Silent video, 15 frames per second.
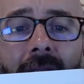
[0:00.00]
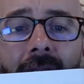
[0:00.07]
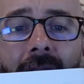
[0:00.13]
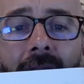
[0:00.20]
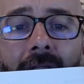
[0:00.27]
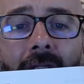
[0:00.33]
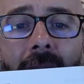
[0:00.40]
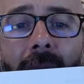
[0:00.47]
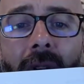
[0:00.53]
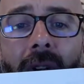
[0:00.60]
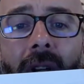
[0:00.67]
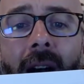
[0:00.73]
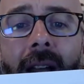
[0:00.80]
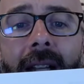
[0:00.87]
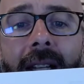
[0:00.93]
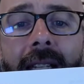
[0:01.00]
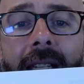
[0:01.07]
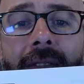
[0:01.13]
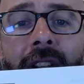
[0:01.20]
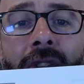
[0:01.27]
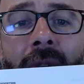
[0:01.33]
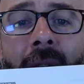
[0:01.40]
Thermal
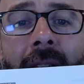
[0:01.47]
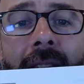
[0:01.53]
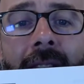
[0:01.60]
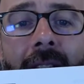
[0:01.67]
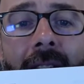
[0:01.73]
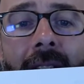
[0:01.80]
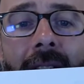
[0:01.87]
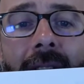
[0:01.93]
conductivity is right there.